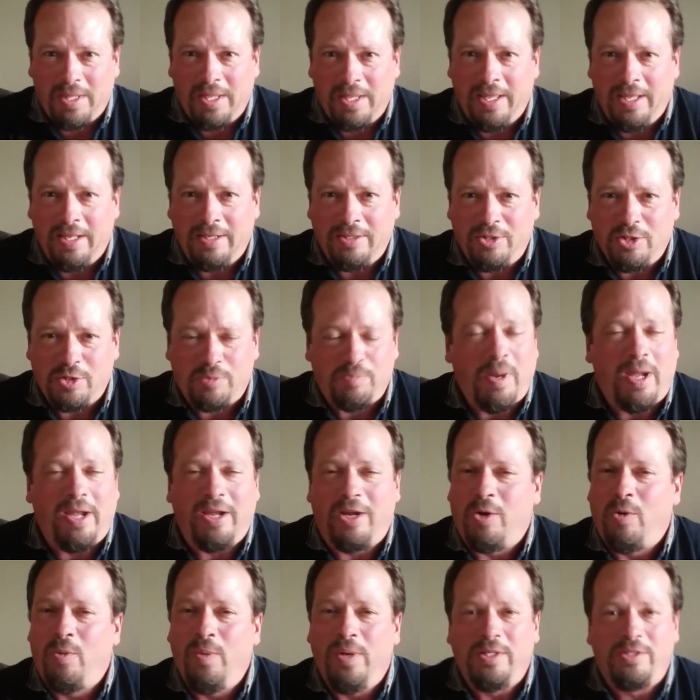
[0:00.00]
And just by
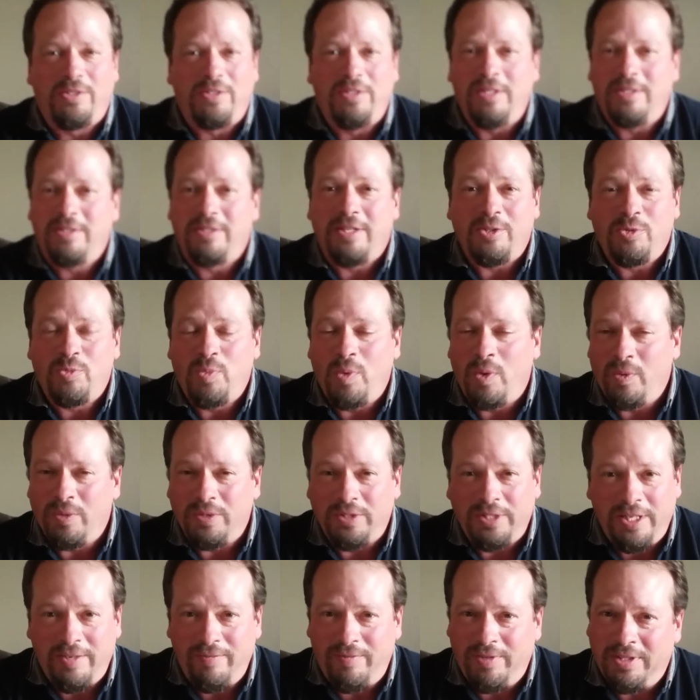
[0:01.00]
coincidence, as we were
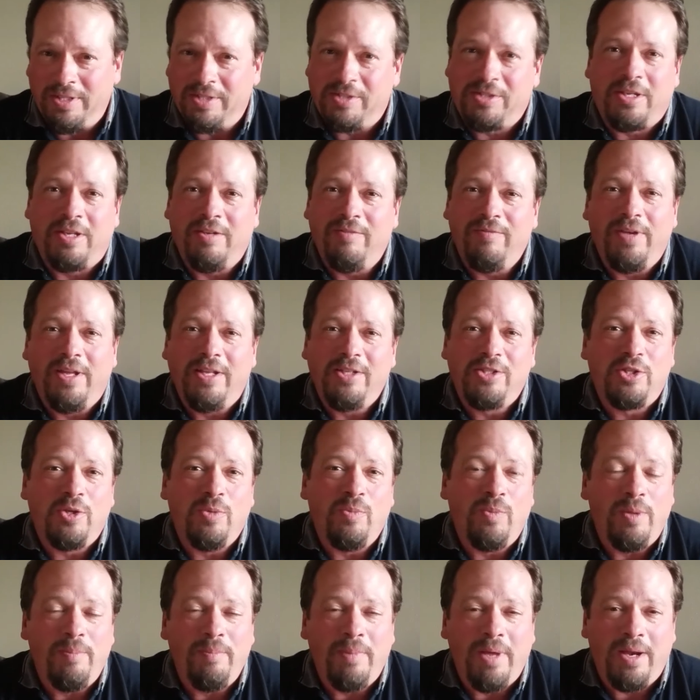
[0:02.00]
leaving this convention,
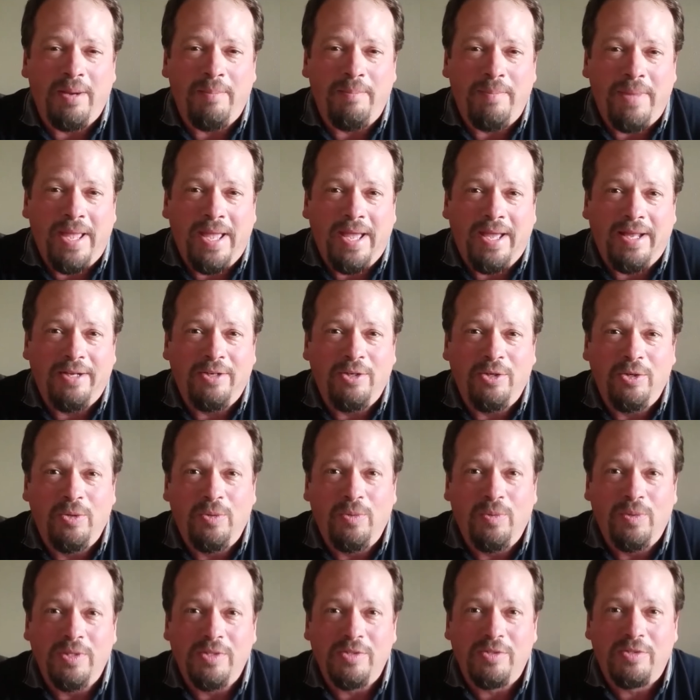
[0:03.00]
we met a man who
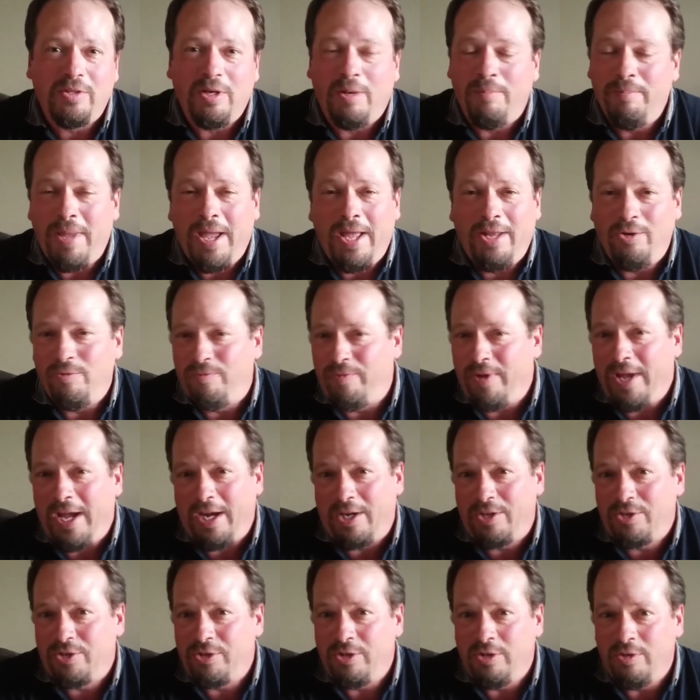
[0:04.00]
was a
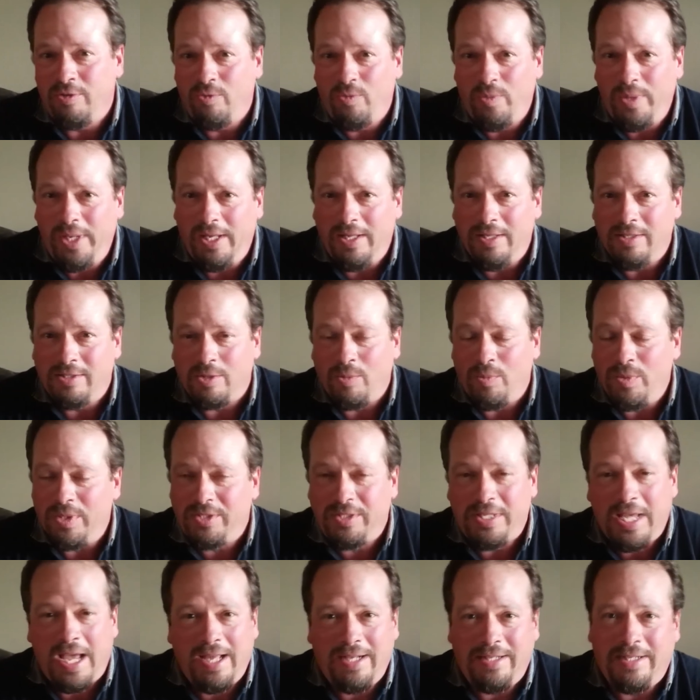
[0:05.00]
manufacturer of weeds, and we
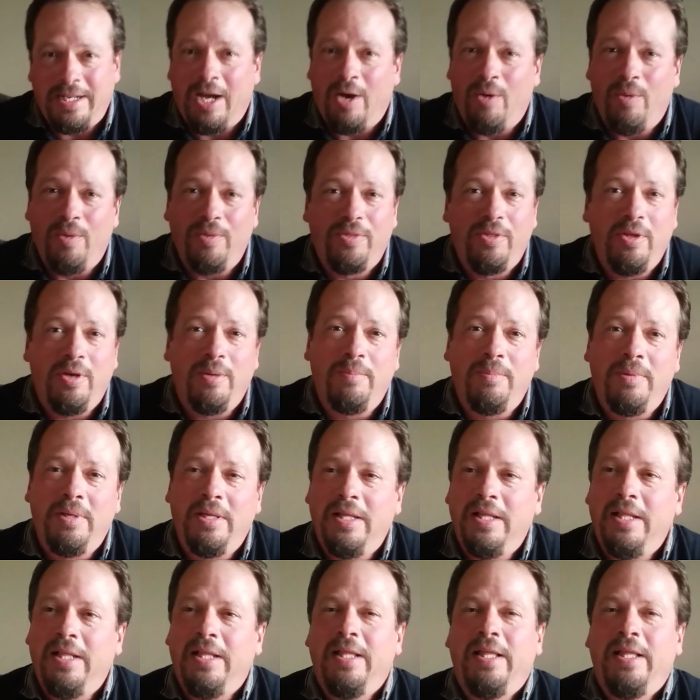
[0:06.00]
sat down with him,